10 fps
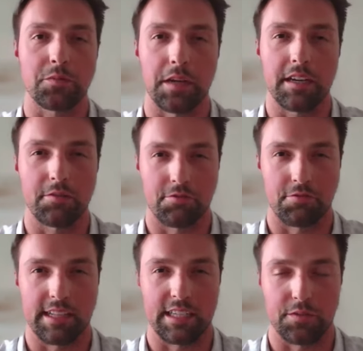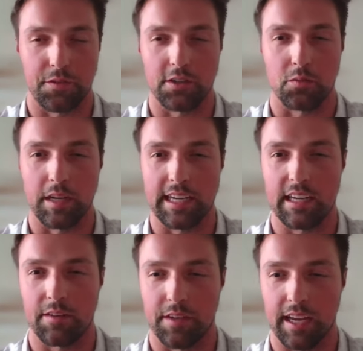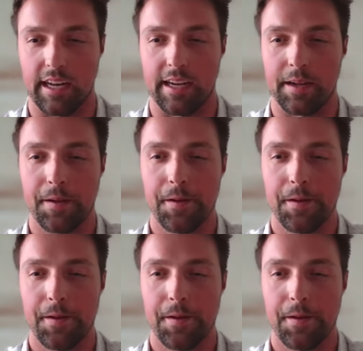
weekend was really his first weekend of getting,